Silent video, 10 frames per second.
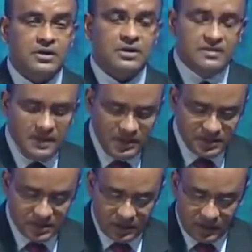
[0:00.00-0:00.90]

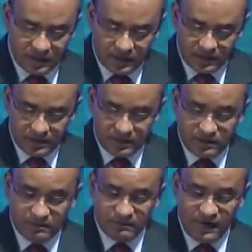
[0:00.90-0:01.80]
These are
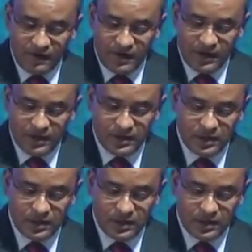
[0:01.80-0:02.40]
very